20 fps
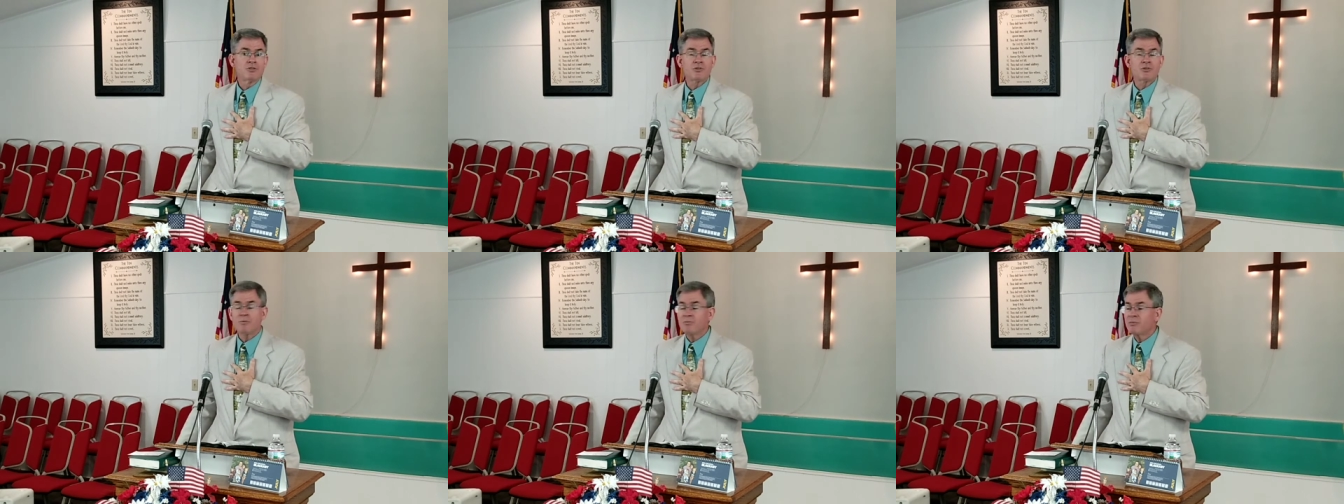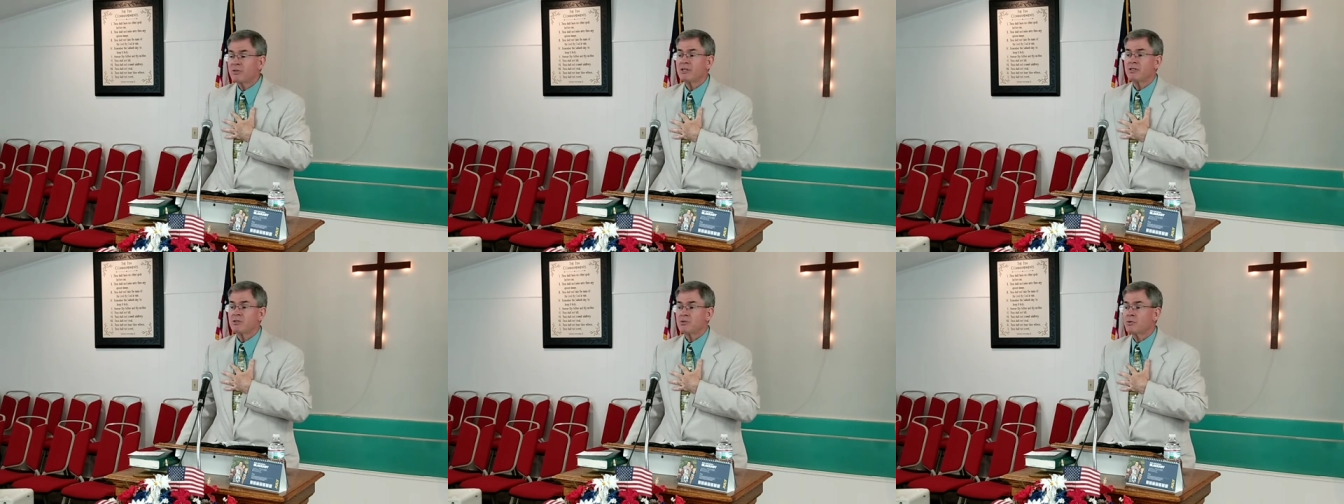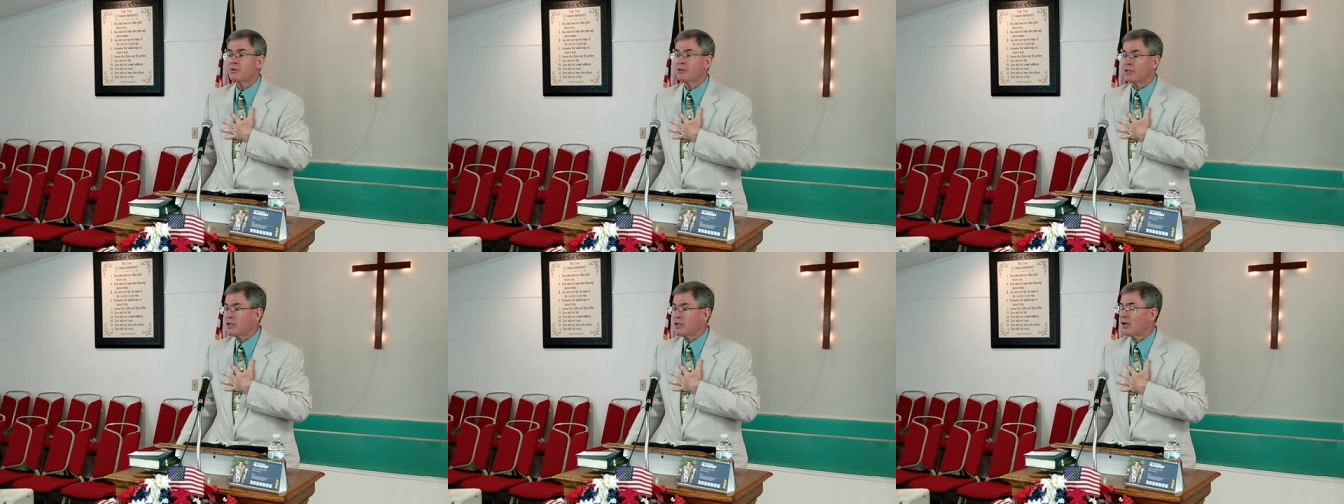some things
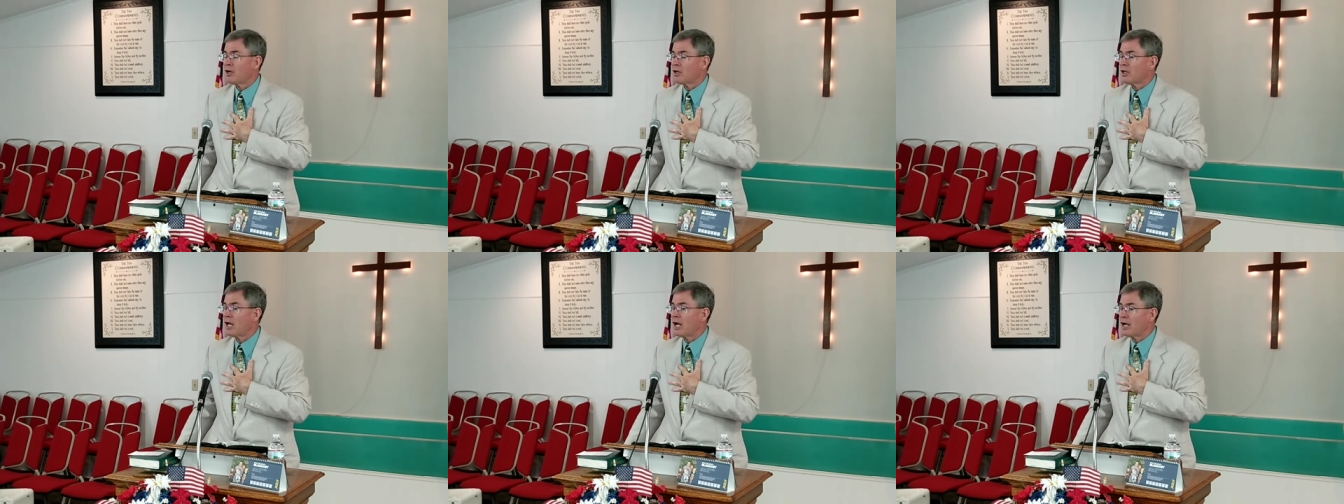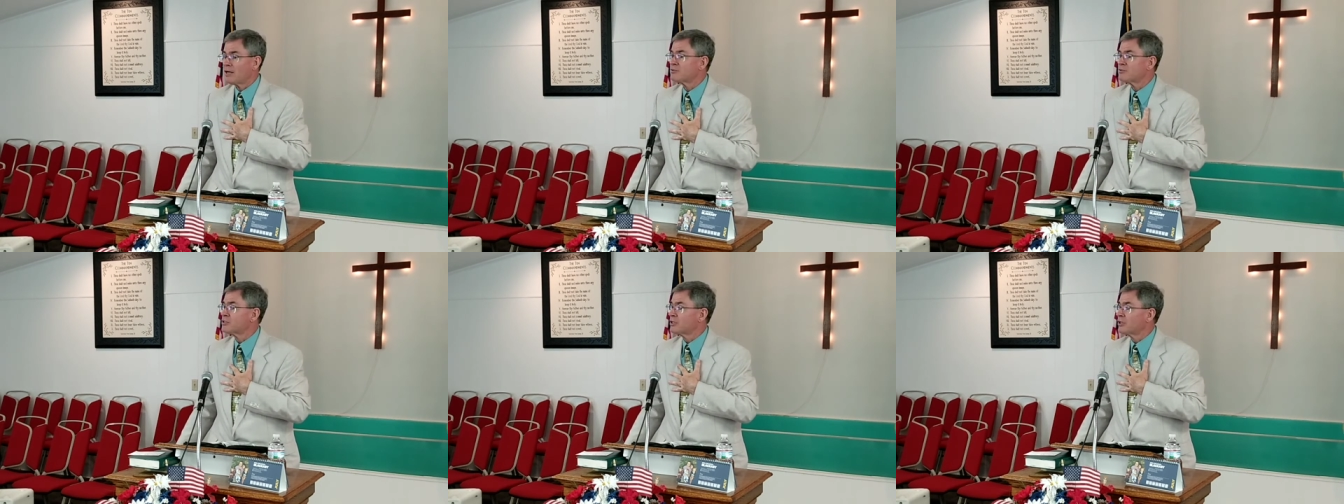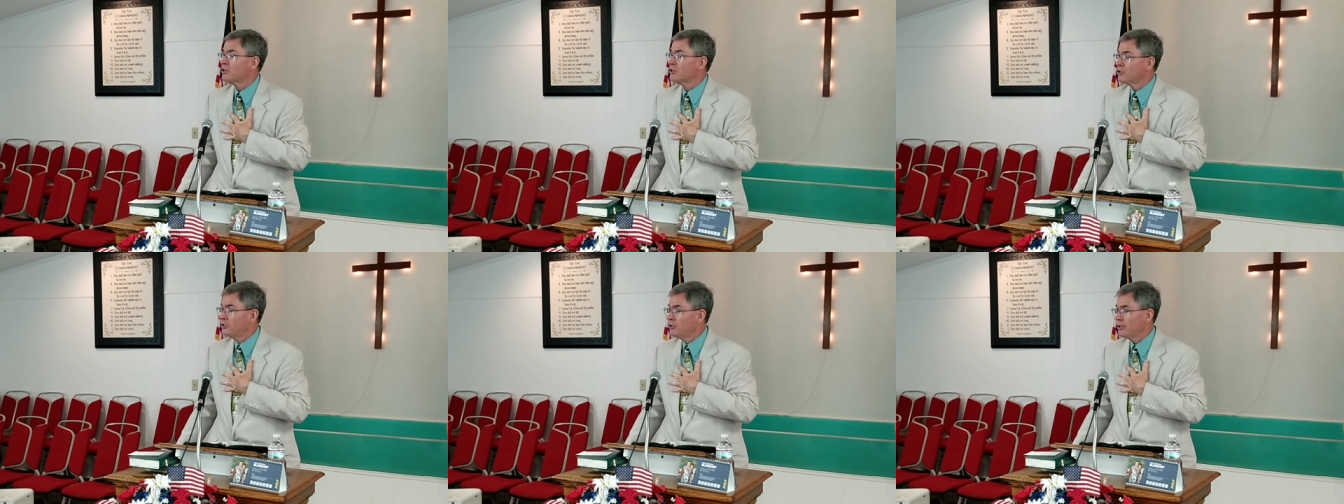within our lives
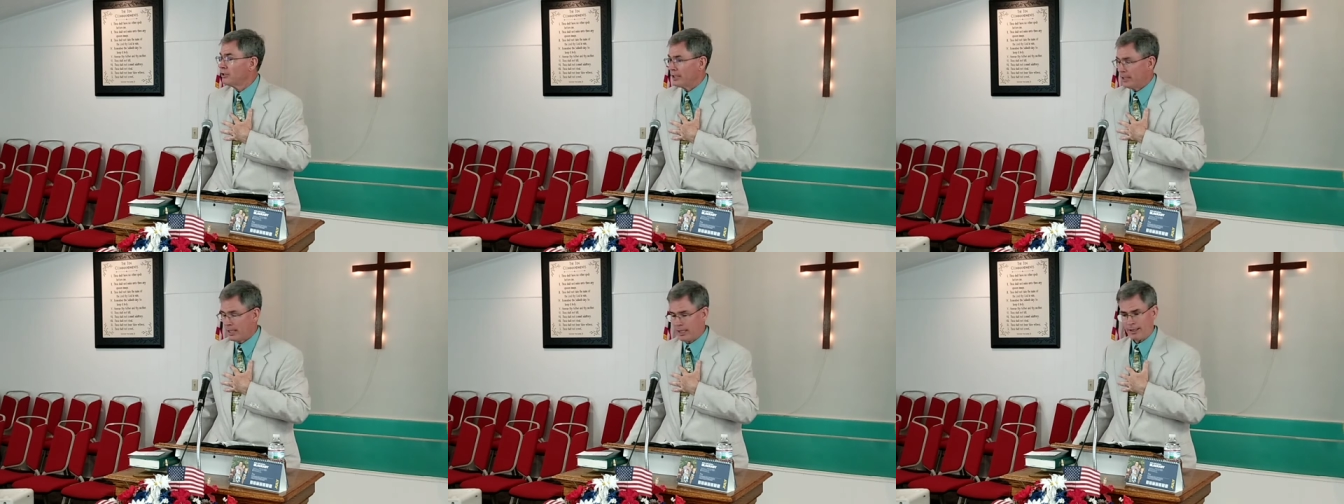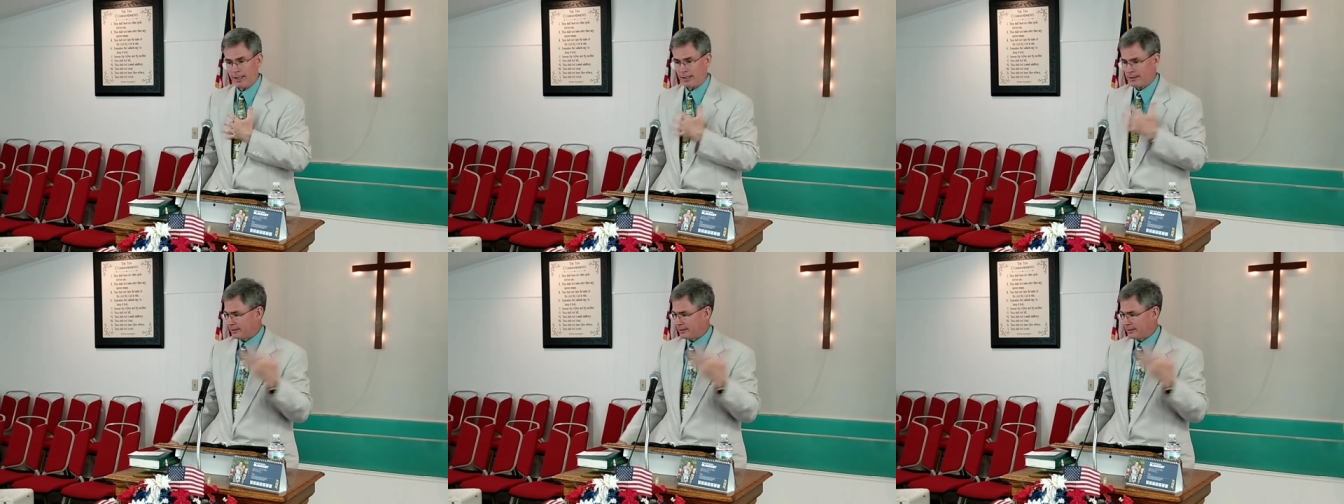that are good.